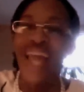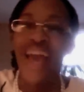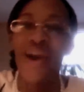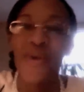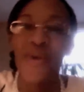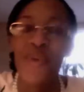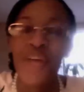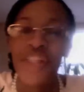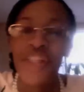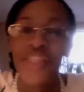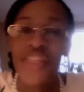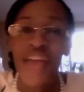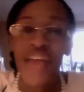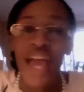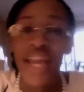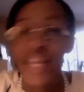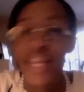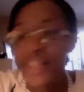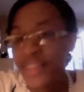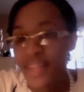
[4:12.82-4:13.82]
with
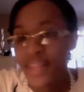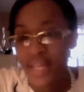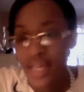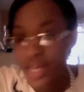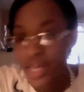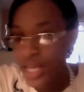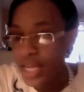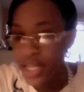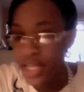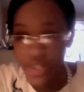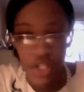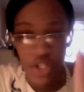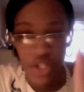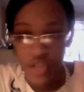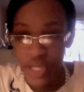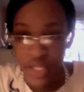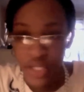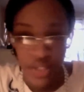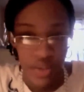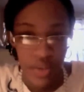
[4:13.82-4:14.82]
anything you're
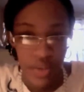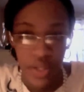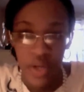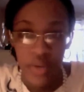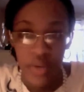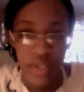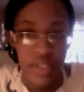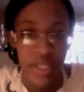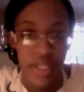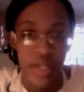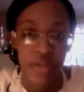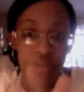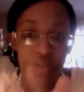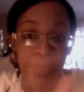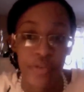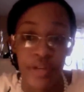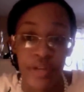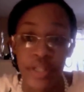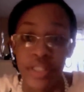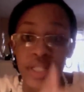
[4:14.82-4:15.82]
trying to do, they always tell you
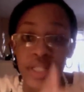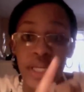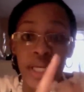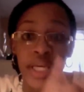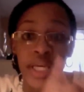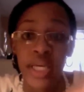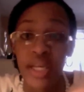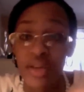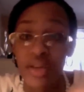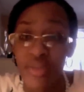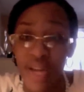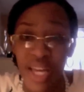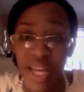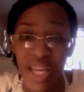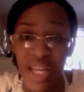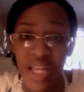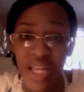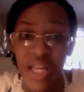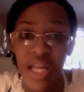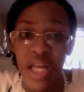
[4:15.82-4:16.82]
first, eat right,